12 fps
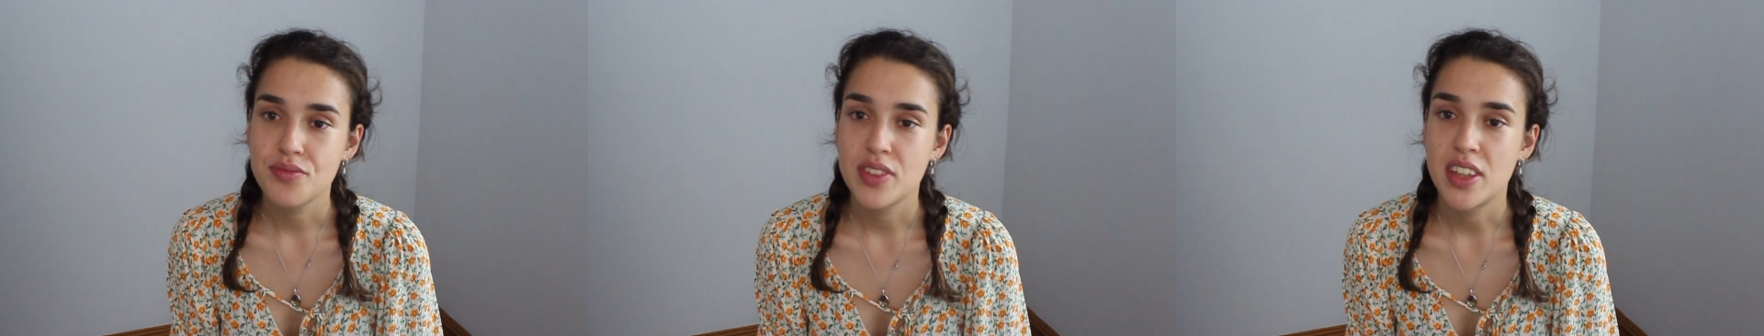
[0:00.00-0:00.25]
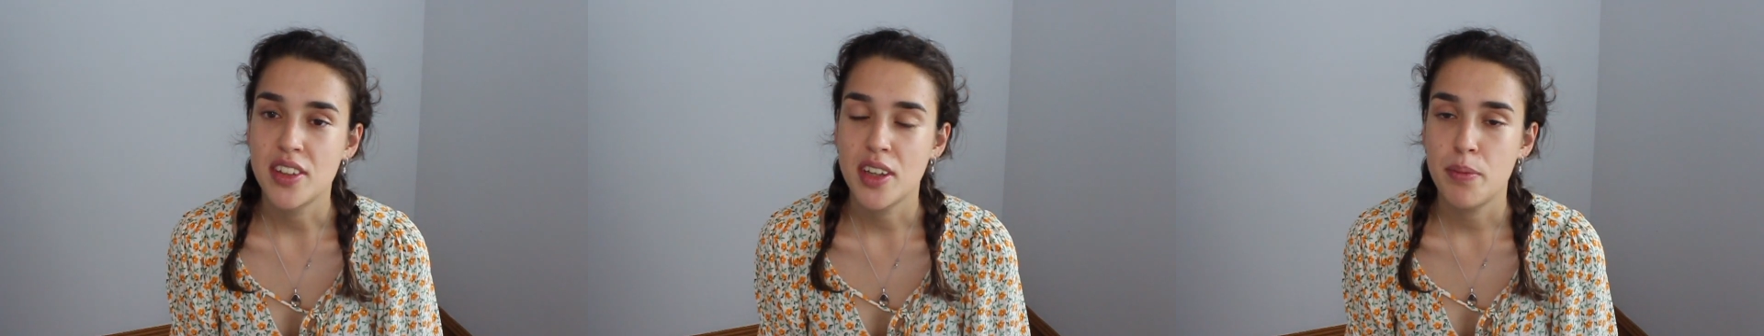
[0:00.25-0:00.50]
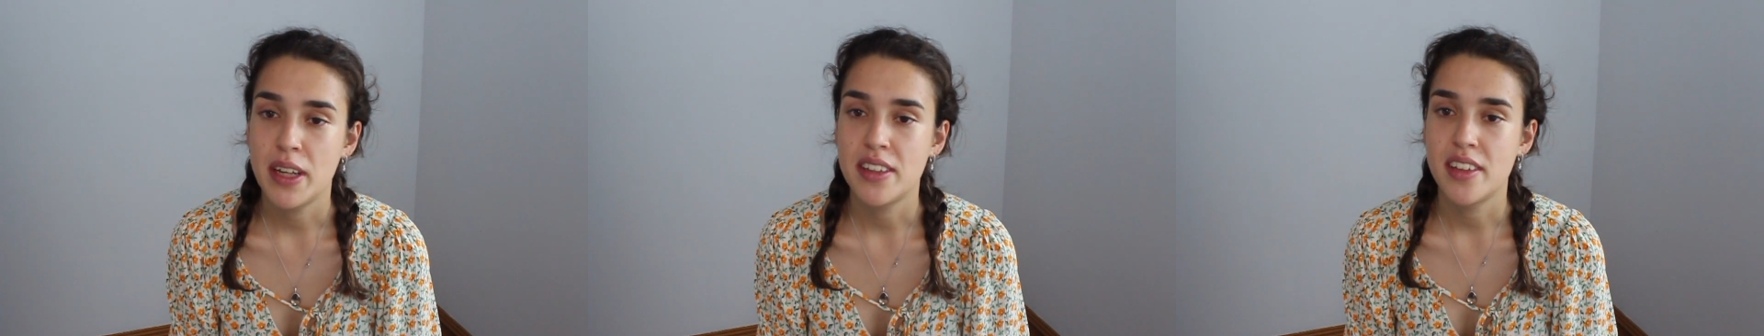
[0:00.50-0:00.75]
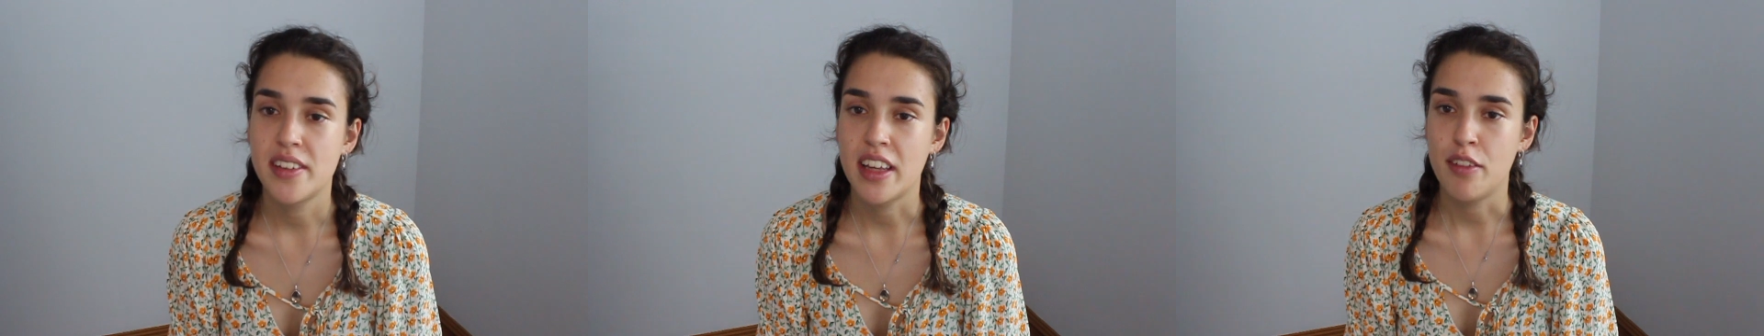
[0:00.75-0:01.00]
It's a good place
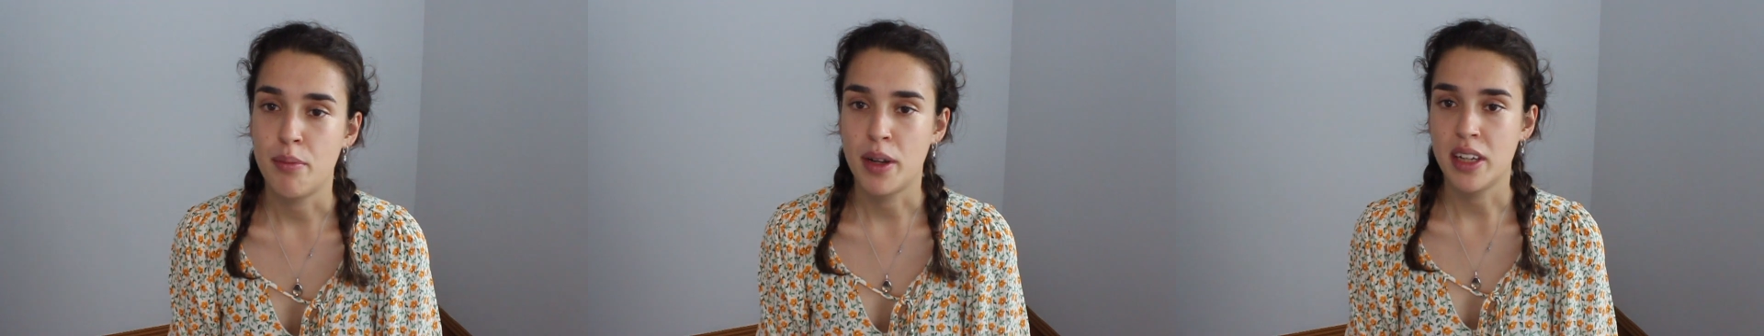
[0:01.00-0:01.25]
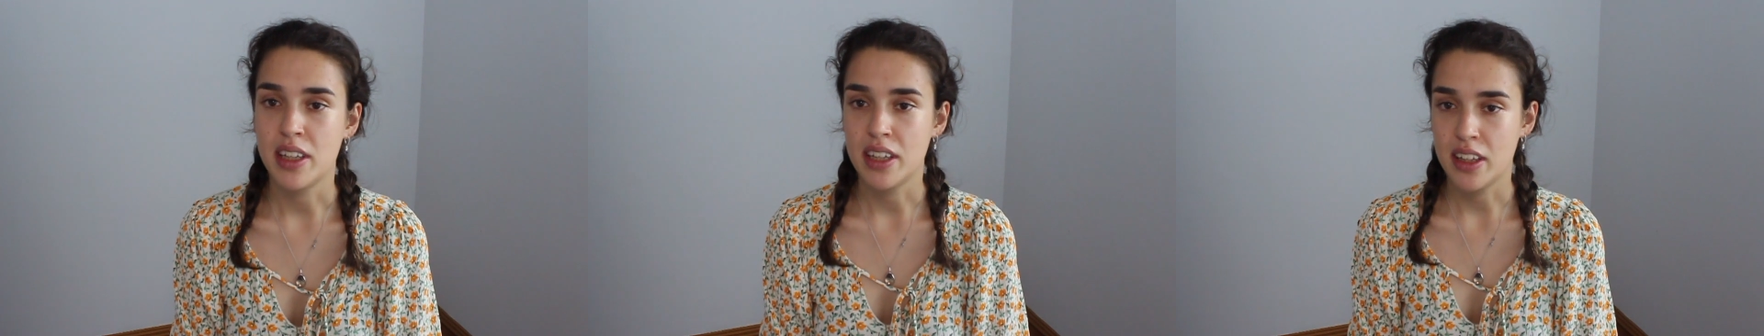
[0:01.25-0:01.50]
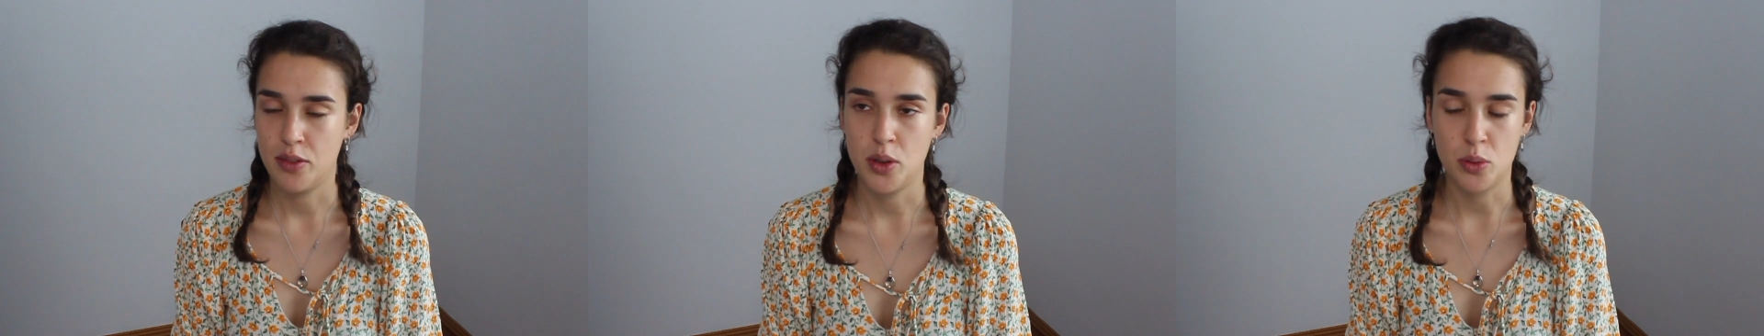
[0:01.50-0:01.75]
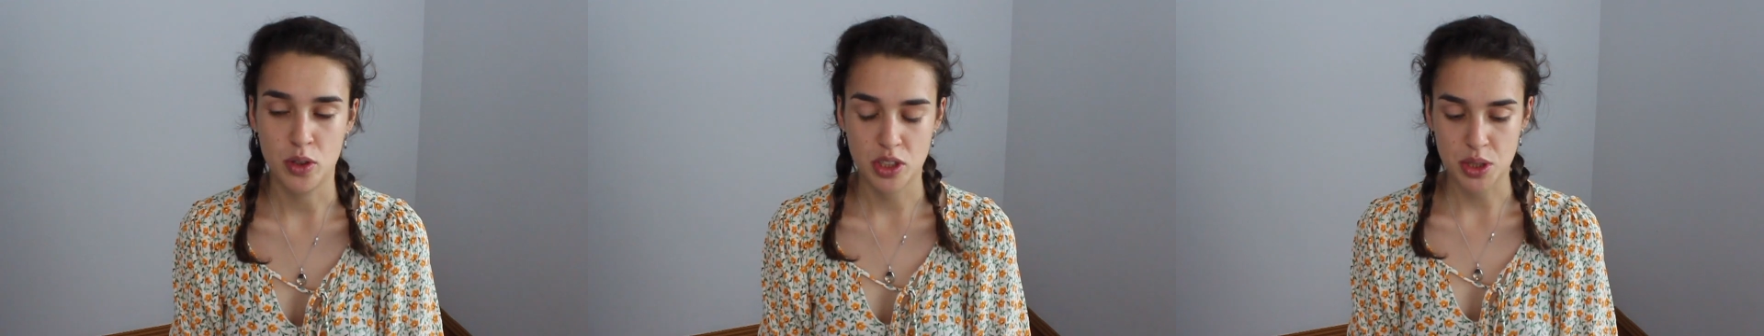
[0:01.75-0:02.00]
to save money if
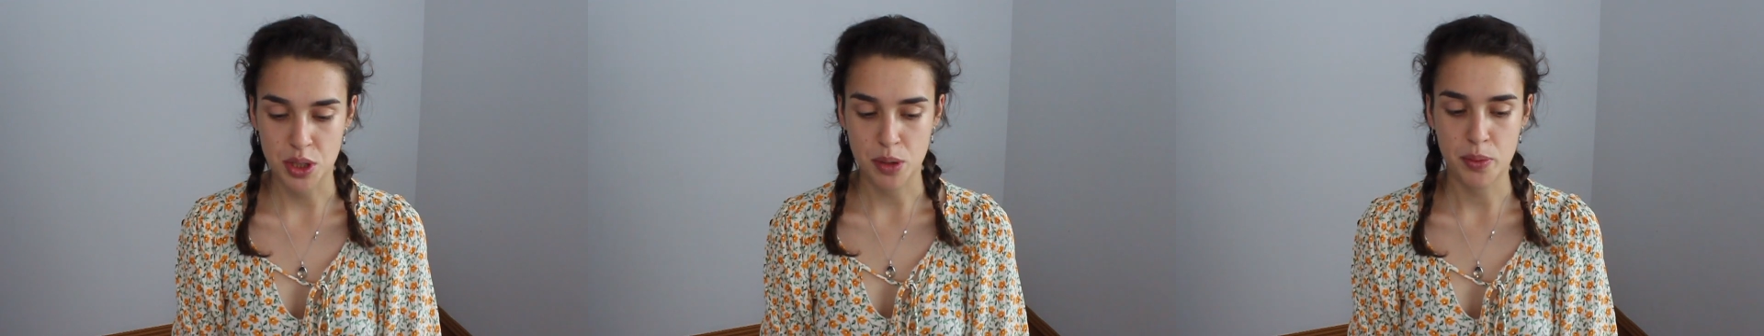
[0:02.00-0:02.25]
you want to,